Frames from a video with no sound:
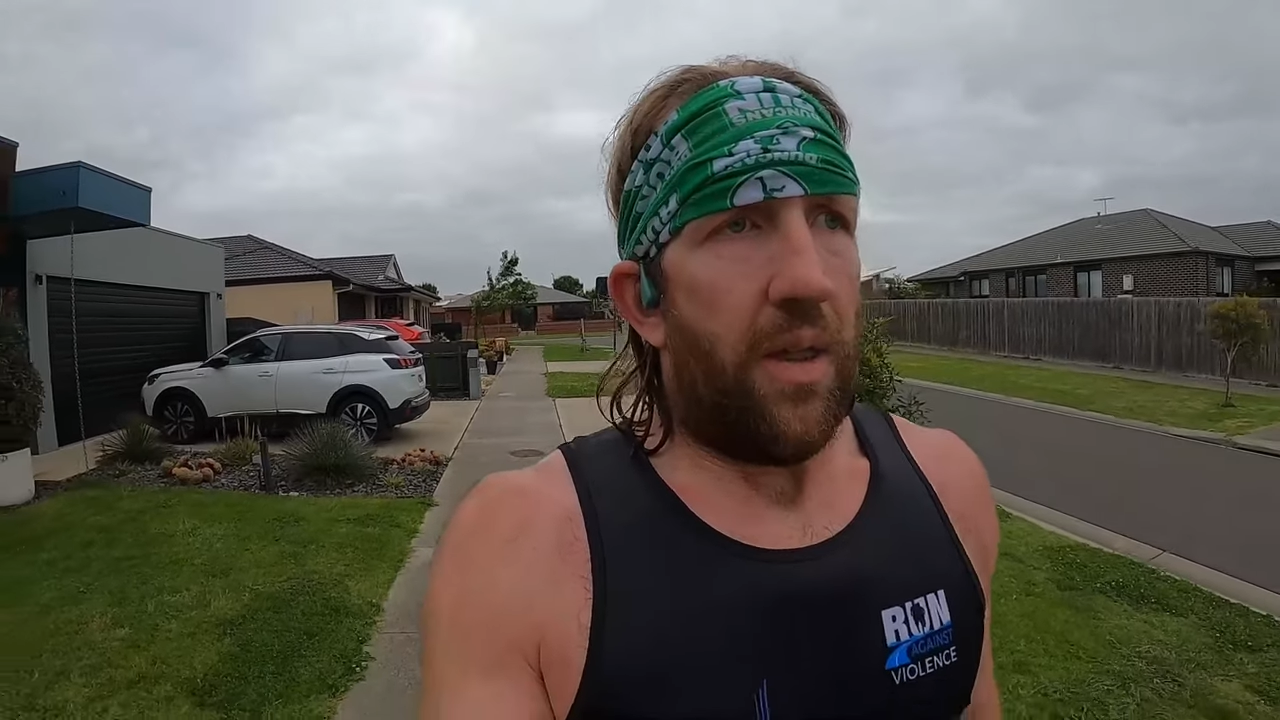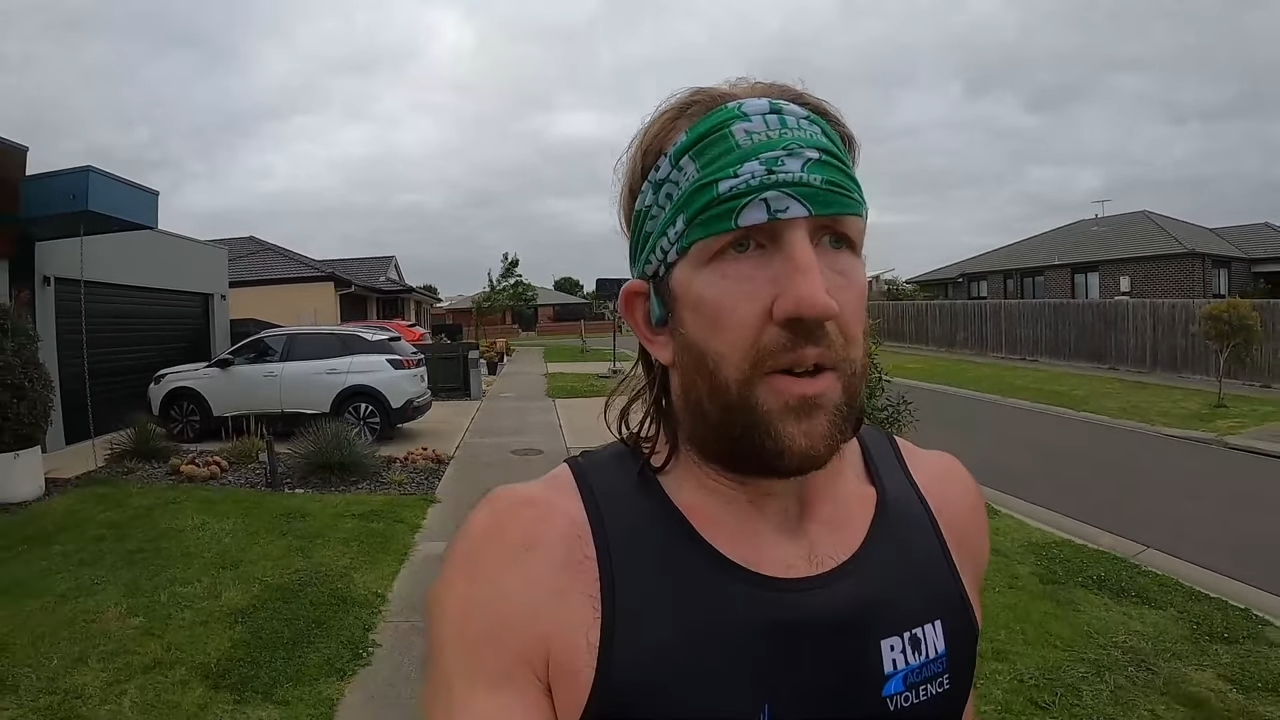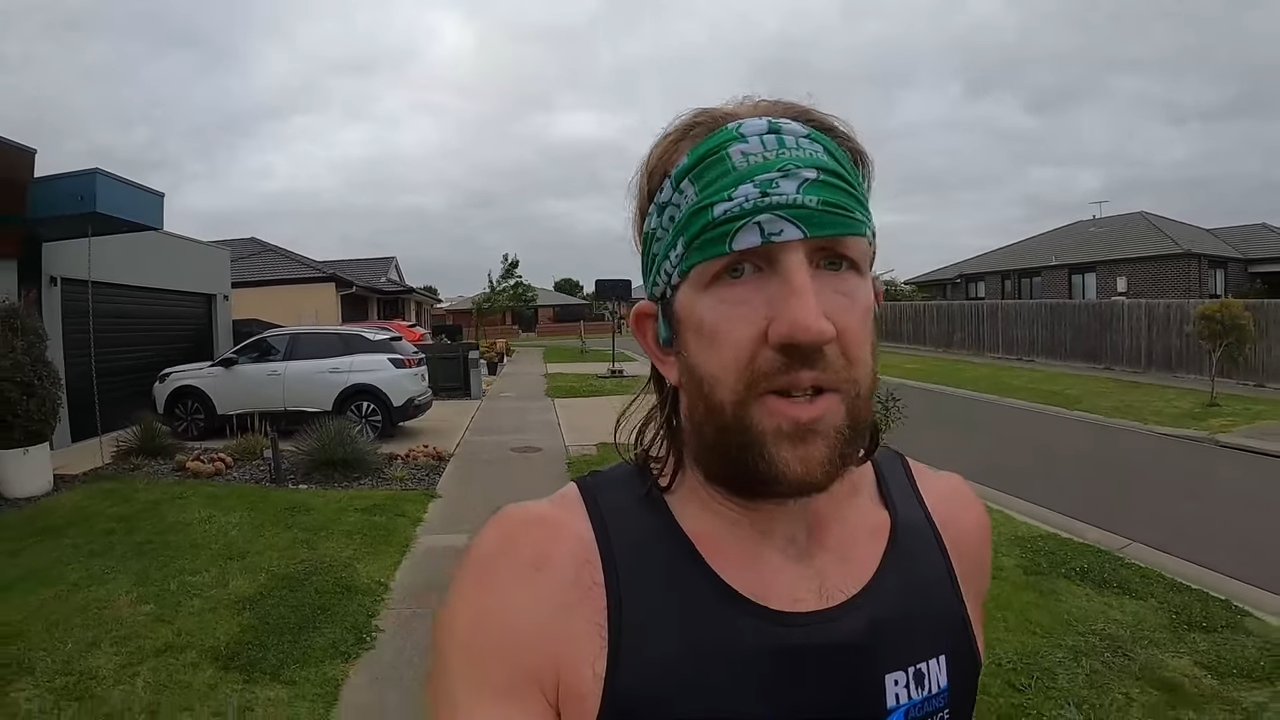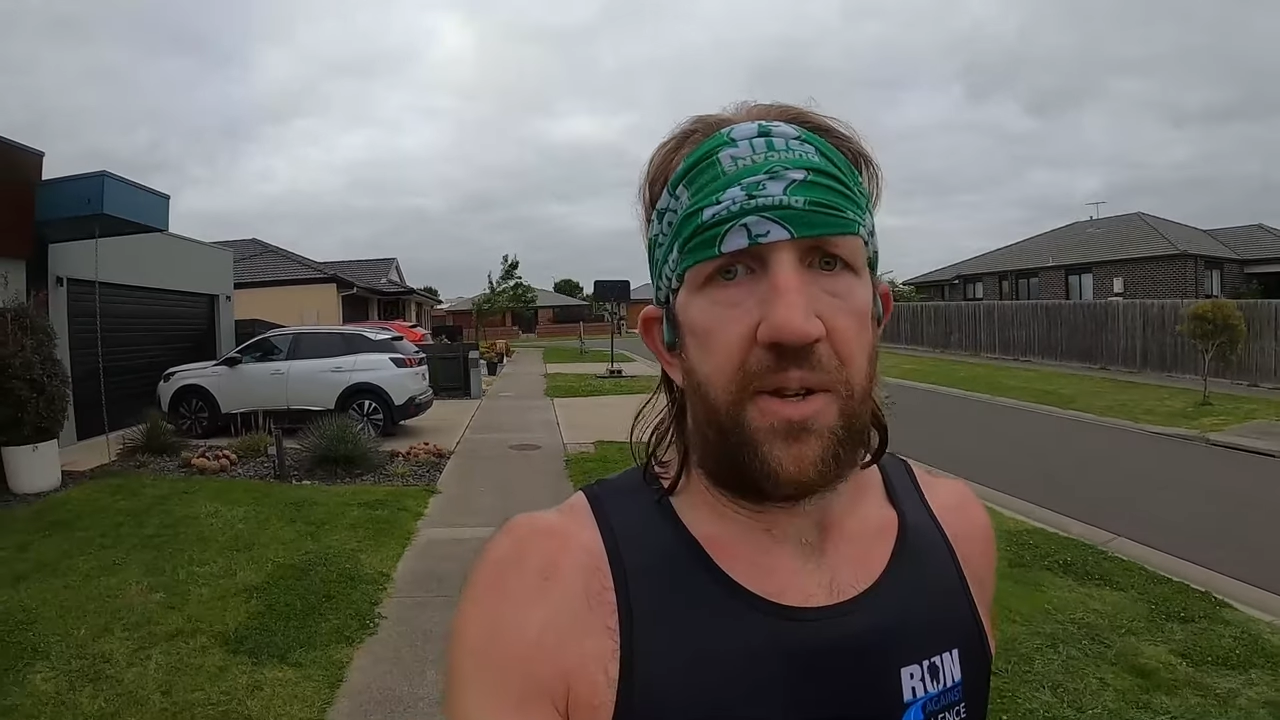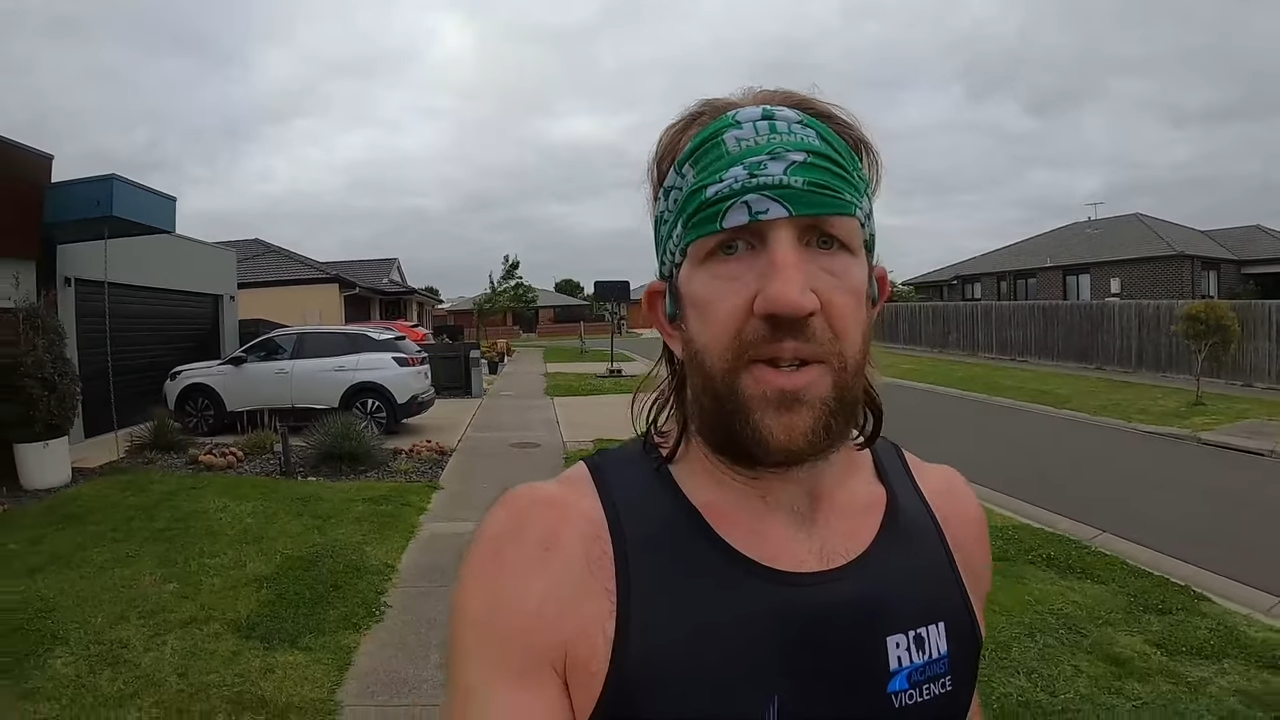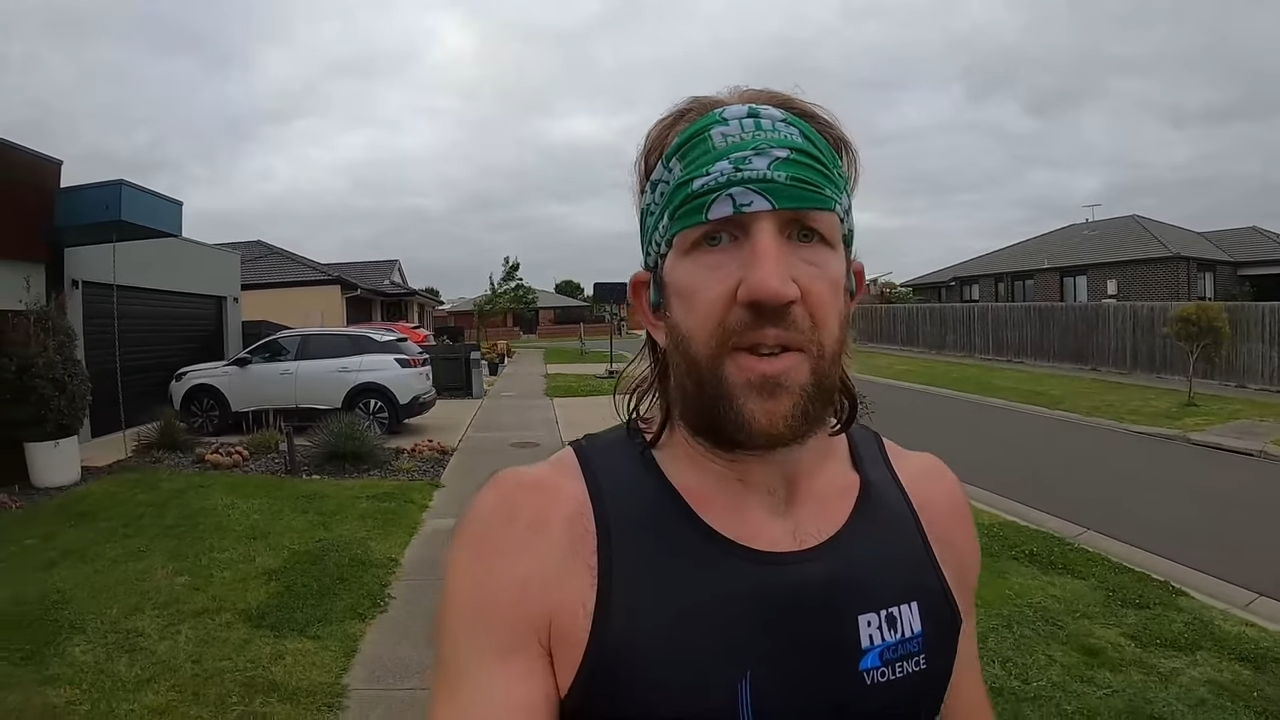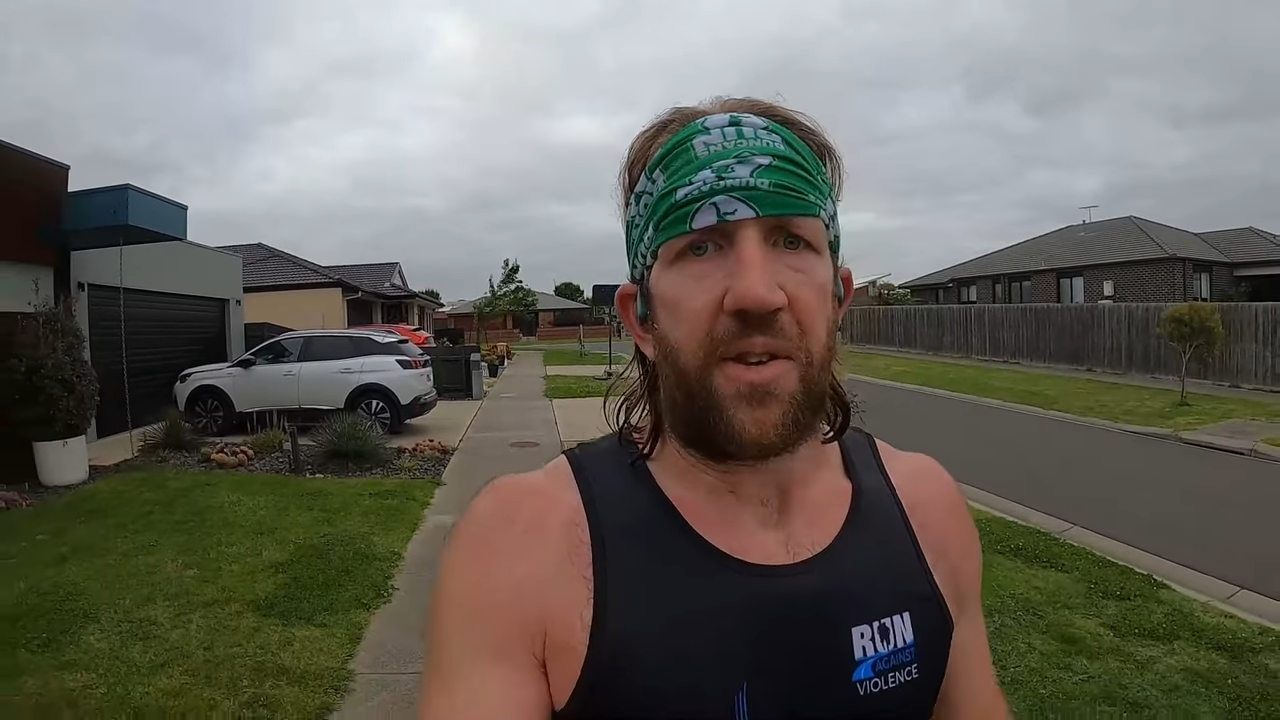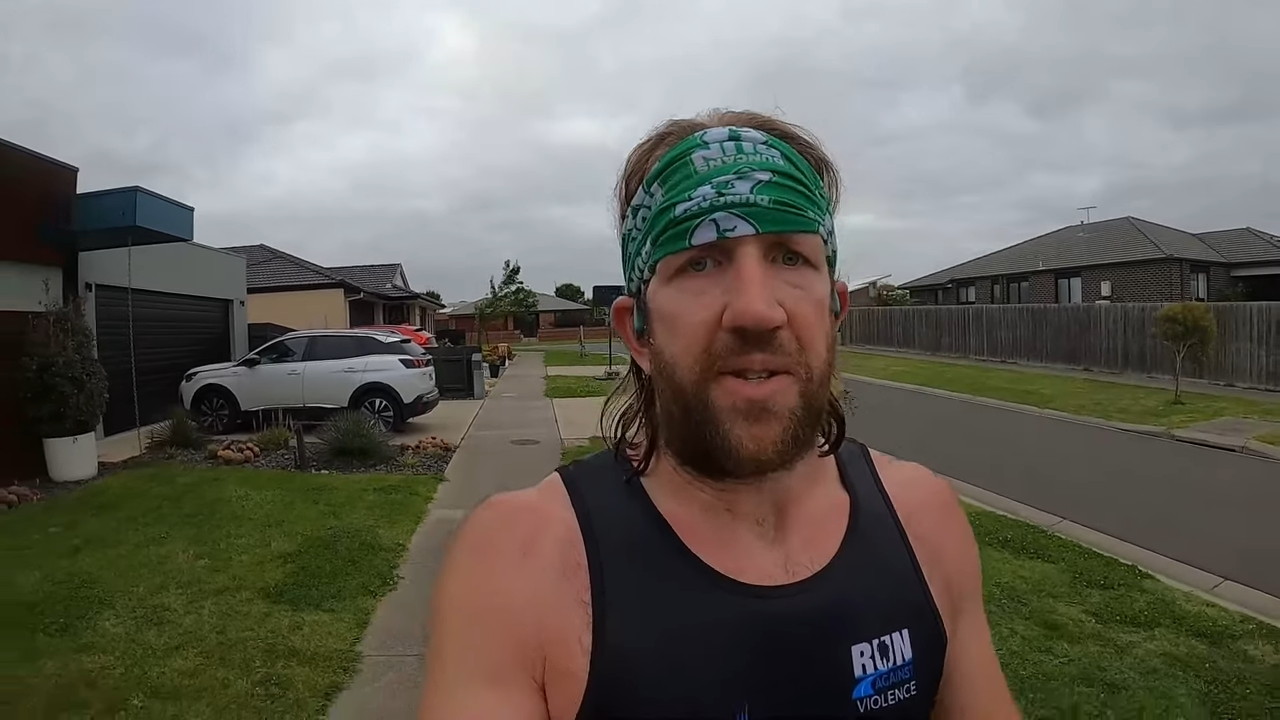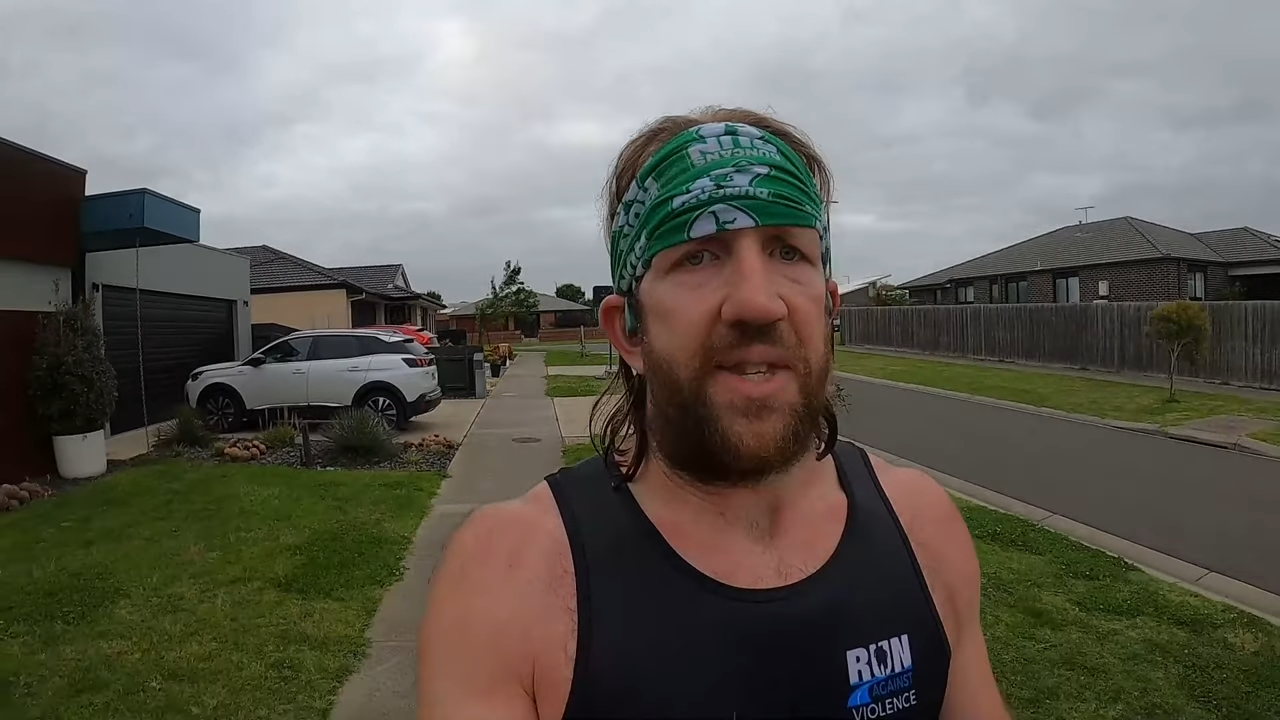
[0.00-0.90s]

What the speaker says: So as soon as I got